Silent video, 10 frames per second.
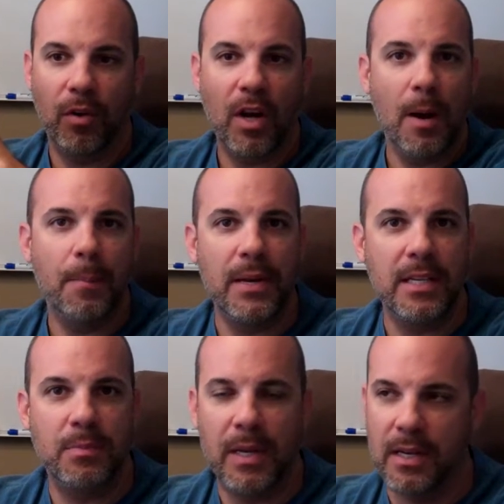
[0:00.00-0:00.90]

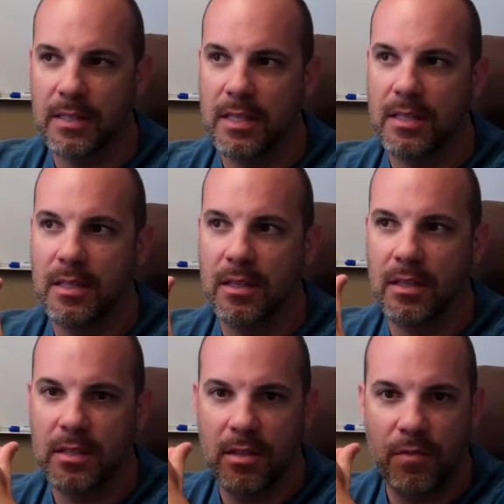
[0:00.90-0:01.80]
companies because
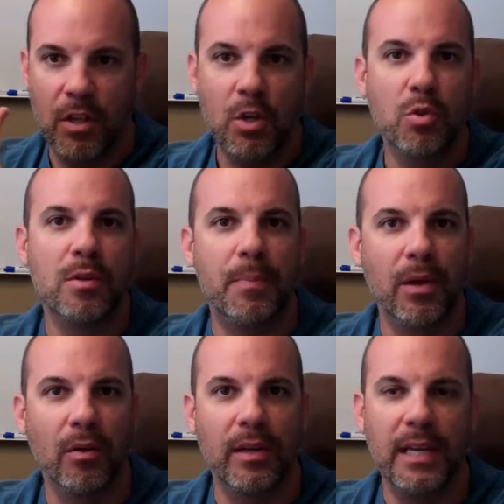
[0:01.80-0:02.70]
of the
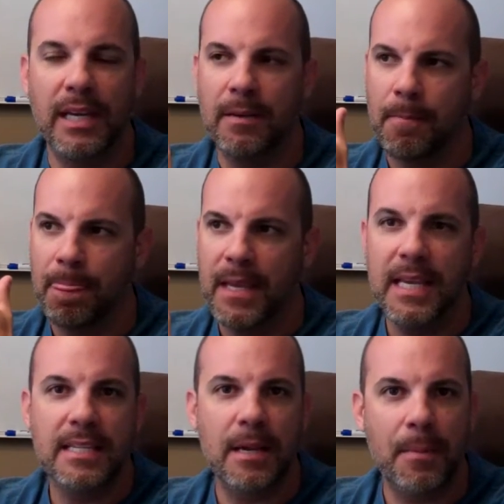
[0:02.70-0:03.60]
usability,
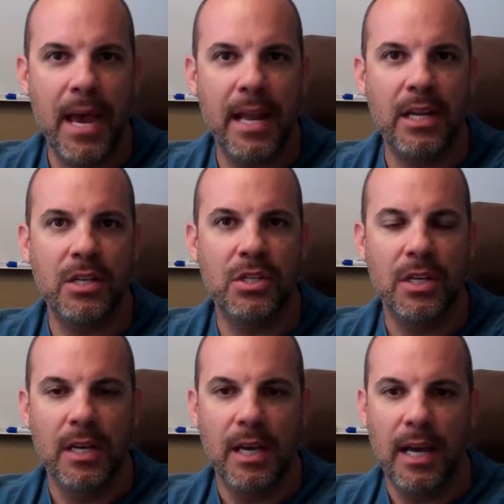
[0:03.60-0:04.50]
easy to manage,
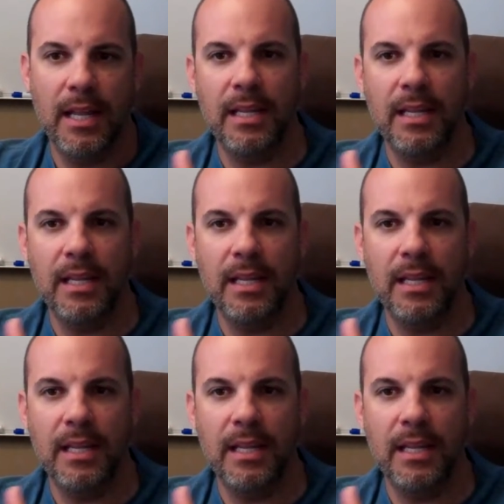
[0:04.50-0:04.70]
and then